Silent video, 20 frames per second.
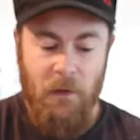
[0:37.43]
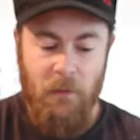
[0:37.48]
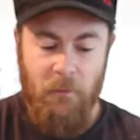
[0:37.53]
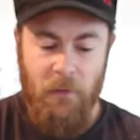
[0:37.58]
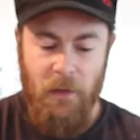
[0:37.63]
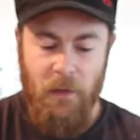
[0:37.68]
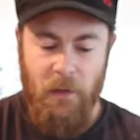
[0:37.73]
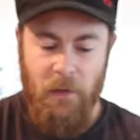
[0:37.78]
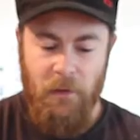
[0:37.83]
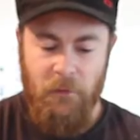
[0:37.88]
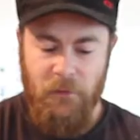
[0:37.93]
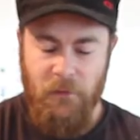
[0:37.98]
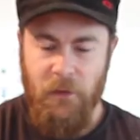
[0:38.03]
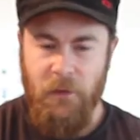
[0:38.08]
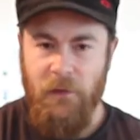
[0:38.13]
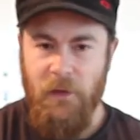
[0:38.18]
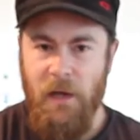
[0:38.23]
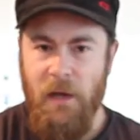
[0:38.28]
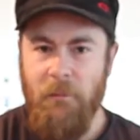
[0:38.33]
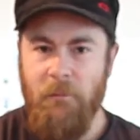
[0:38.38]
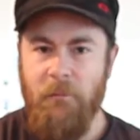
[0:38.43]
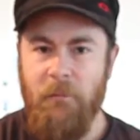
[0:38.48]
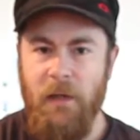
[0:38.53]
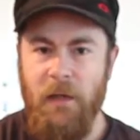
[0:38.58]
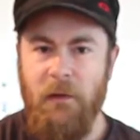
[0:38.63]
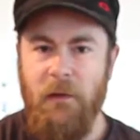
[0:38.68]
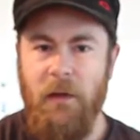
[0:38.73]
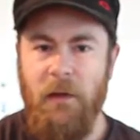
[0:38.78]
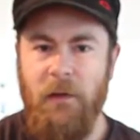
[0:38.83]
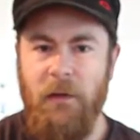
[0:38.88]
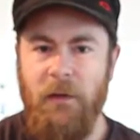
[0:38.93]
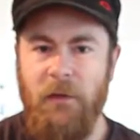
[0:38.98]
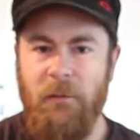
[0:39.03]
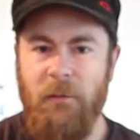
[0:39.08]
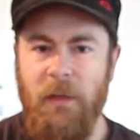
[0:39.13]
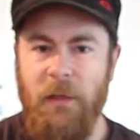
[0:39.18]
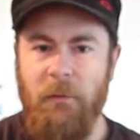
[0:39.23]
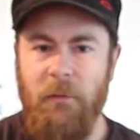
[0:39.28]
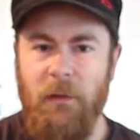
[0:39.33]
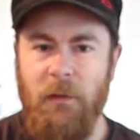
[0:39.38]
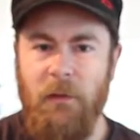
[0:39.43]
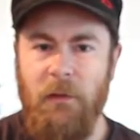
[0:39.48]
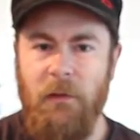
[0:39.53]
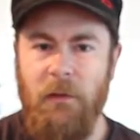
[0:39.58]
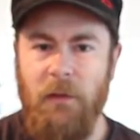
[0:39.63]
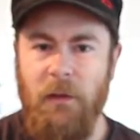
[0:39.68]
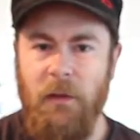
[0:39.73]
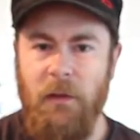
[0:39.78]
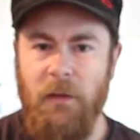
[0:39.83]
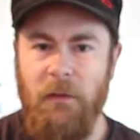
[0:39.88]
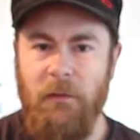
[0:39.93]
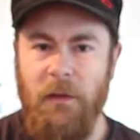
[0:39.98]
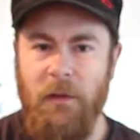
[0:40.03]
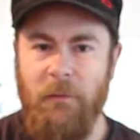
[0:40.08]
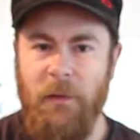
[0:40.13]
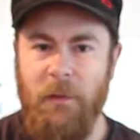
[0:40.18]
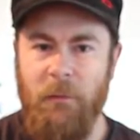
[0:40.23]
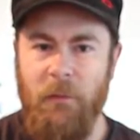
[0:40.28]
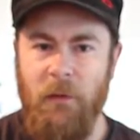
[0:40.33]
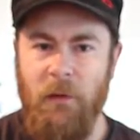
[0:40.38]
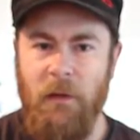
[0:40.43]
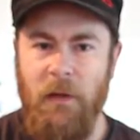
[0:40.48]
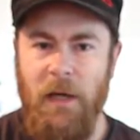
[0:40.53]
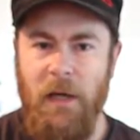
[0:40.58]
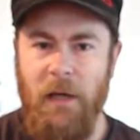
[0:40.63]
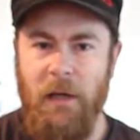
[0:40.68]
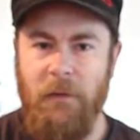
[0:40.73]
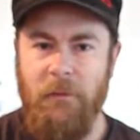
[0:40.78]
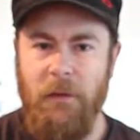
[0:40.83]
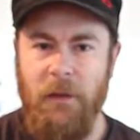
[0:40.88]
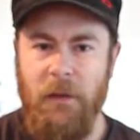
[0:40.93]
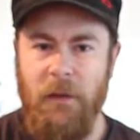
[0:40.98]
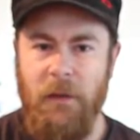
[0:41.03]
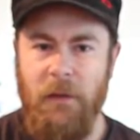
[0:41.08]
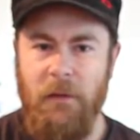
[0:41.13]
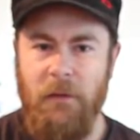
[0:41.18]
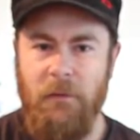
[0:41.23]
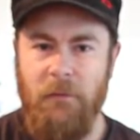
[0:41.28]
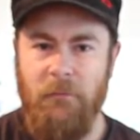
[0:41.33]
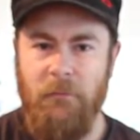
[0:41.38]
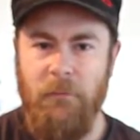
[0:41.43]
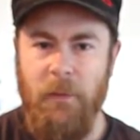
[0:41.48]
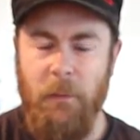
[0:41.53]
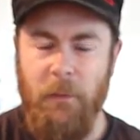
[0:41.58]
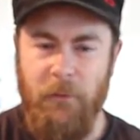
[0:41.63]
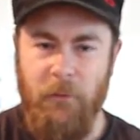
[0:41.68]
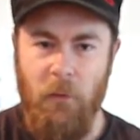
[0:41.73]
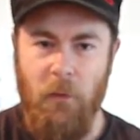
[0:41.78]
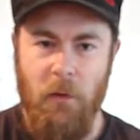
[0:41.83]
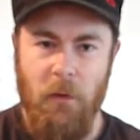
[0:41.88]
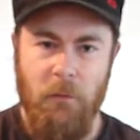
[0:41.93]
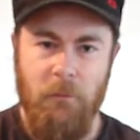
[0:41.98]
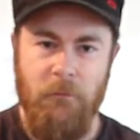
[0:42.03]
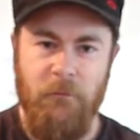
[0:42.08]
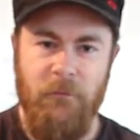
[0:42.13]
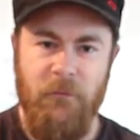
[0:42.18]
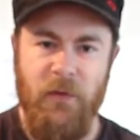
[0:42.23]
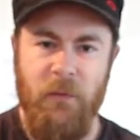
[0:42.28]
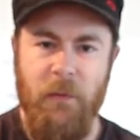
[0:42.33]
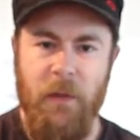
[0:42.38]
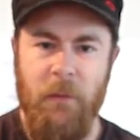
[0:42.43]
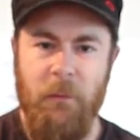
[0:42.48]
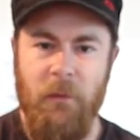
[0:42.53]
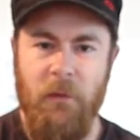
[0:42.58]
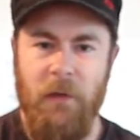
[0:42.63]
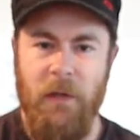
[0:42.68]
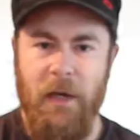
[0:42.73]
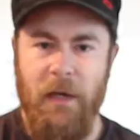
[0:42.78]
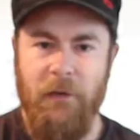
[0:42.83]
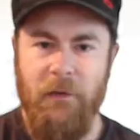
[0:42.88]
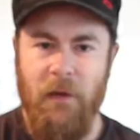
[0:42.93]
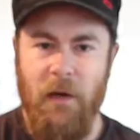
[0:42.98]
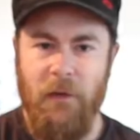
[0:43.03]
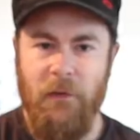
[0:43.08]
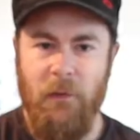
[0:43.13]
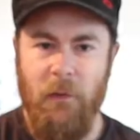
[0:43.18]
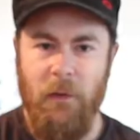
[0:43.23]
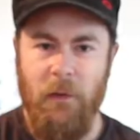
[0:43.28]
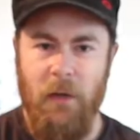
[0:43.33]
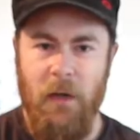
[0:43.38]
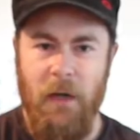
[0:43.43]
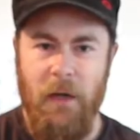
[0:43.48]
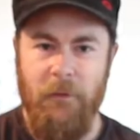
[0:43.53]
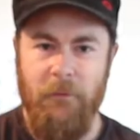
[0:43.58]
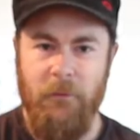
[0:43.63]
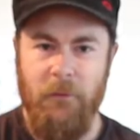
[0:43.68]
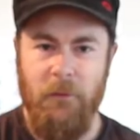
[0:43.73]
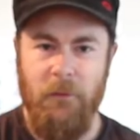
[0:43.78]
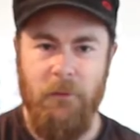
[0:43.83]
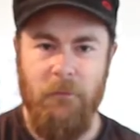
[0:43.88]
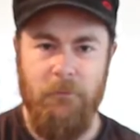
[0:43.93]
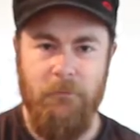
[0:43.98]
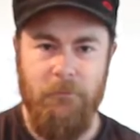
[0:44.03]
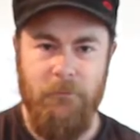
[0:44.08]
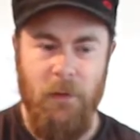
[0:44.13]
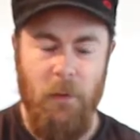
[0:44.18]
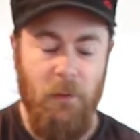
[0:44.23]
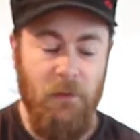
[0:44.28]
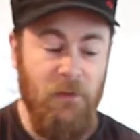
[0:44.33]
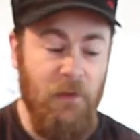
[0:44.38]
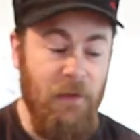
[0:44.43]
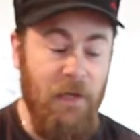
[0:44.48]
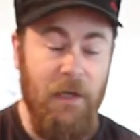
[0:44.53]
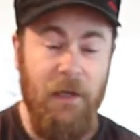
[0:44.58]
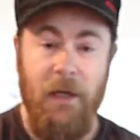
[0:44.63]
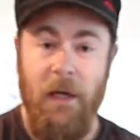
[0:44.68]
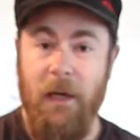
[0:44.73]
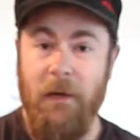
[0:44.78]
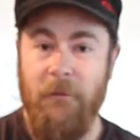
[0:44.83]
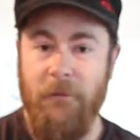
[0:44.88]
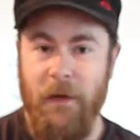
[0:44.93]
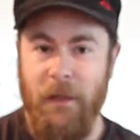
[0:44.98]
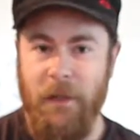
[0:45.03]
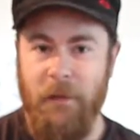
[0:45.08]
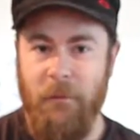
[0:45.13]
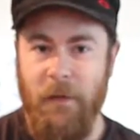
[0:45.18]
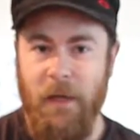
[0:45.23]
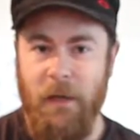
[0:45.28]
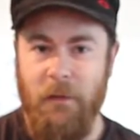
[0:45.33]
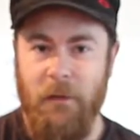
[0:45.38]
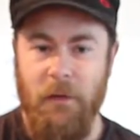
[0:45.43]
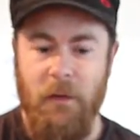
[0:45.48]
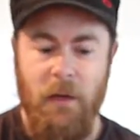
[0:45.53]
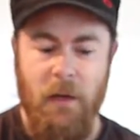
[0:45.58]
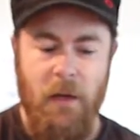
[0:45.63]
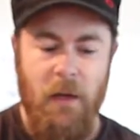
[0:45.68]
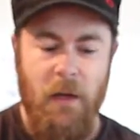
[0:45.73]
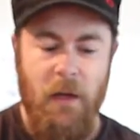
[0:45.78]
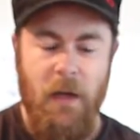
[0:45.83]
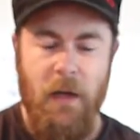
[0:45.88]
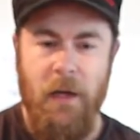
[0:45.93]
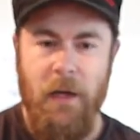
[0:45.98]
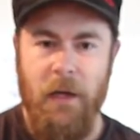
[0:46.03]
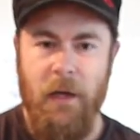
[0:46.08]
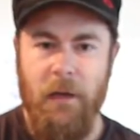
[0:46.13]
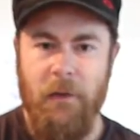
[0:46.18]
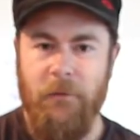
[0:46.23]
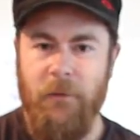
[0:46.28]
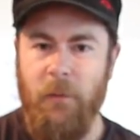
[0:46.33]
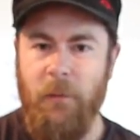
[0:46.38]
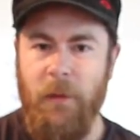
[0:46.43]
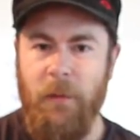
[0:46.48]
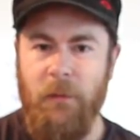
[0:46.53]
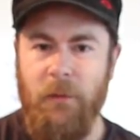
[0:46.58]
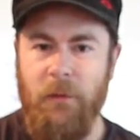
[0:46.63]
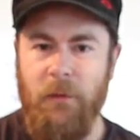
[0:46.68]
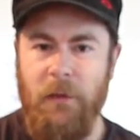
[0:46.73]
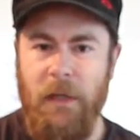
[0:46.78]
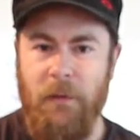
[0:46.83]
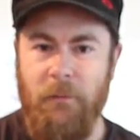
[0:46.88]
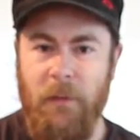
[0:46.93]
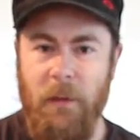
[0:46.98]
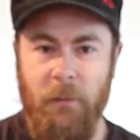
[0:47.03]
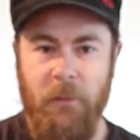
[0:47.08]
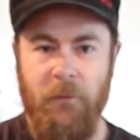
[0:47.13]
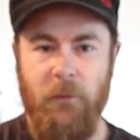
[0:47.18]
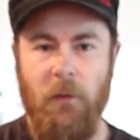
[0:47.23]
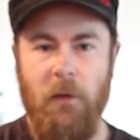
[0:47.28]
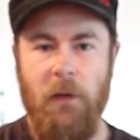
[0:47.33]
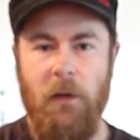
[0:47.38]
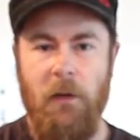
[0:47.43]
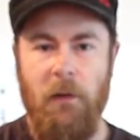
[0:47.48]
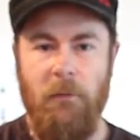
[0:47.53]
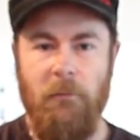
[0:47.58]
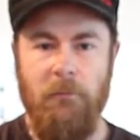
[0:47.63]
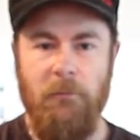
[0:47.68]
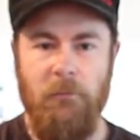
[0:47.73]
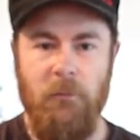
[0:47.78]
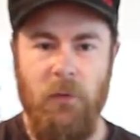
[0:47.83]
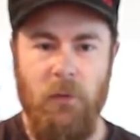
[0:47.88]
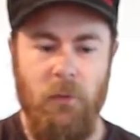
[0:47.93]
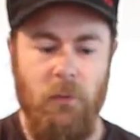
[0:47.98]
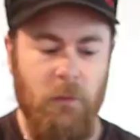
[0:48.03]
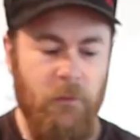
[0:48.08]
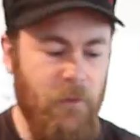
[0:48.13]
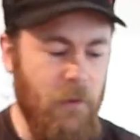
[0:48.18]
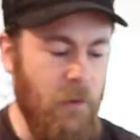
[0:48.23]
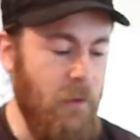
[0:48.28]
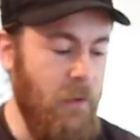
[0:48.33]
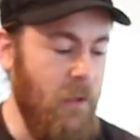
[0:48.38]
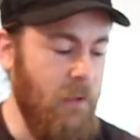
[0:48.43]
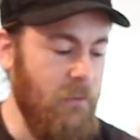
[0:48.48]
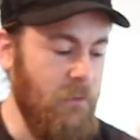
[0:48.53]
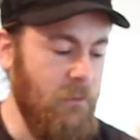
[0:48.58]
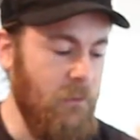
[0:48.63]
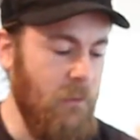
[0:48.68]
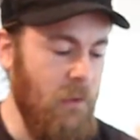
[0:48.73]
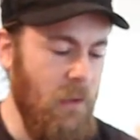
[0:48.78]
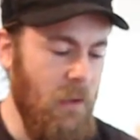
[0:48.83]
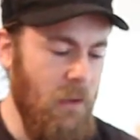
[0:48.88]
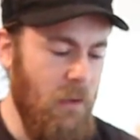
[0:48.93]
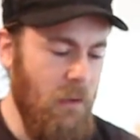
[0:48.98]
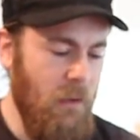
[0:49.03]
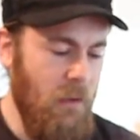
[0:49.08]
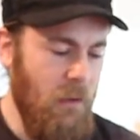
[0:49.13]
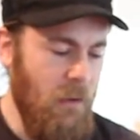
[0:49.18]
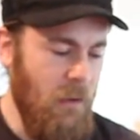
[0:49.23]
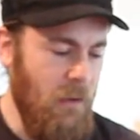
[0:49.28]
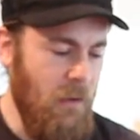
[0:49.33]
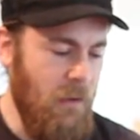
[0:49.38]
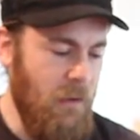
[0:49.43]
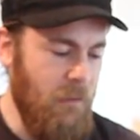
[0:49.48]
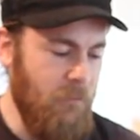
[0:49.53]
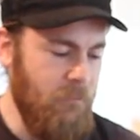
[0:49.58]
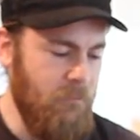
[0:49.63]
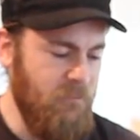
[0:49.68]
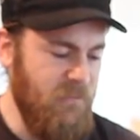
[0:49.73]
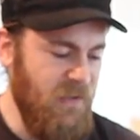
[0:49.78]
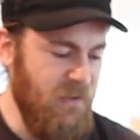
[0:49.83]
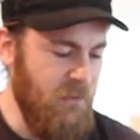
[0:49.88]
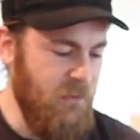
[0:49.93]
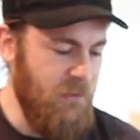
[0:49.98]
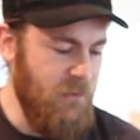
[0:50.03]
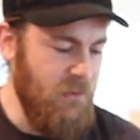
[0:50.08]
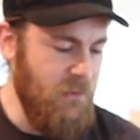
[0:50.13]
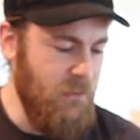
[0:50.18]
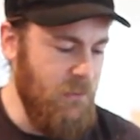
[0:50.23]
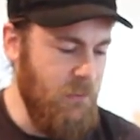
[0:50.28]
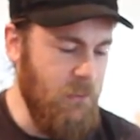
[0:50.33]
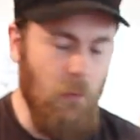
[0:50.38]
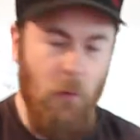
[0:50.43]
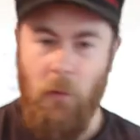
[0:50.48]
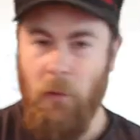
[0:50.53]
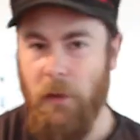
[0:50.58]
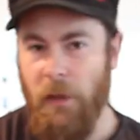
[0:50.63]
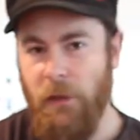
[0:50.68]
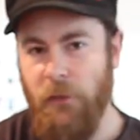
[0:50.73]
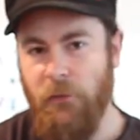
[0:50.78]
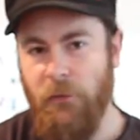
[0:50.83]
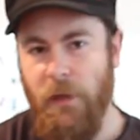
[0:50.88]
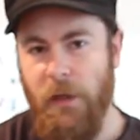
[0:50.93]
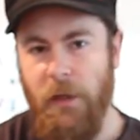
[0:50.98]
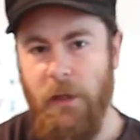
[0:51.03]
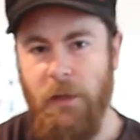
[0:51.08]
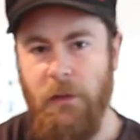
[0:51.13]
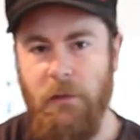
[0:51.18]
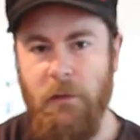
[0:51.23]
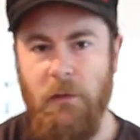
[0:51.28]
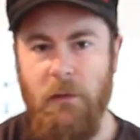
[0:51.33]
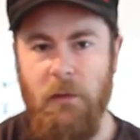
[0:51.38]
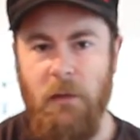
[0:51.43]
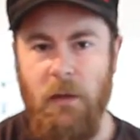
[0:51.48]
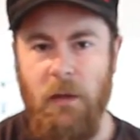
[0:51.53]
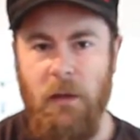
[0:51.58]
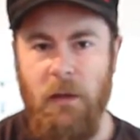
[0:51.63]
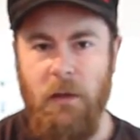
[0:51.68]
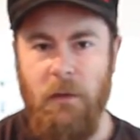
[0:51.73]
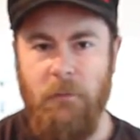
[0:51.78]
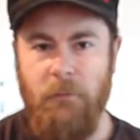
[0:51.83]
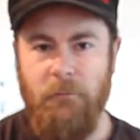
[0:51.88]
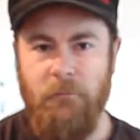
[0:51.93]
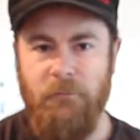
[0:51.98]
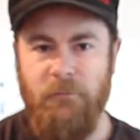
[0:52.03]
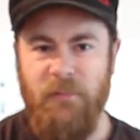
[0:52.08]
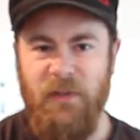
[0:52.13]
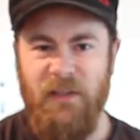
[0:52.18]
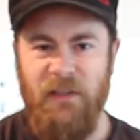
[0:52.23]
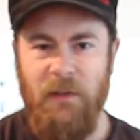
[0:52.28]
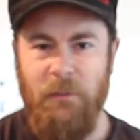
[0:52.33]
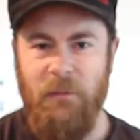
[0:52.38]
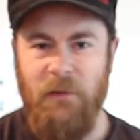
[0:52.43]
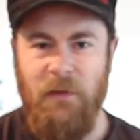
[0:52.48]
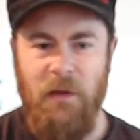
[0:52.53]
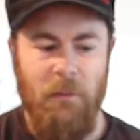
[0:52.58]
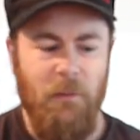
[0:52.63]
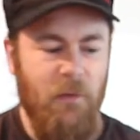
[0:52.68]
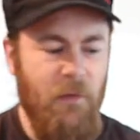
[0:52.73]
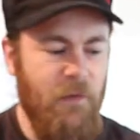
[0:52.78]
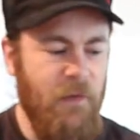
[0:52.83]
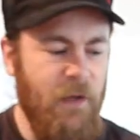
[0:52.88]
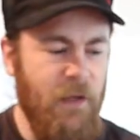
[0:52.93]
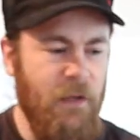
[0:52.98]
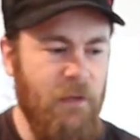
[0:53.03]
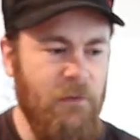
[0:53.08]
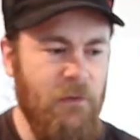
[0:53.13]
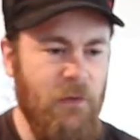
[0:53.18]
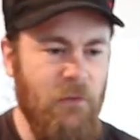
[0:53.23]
But uh, it was a good time. Met a lot of nice people. Uh, a lot of people I had uh, met before. A few people I had talked to online for almost a decade. Finally met, and a few people I hadn't met before at all, who were very nice. Um, didn't do a whole lot of trading. Um, picked up a couple things.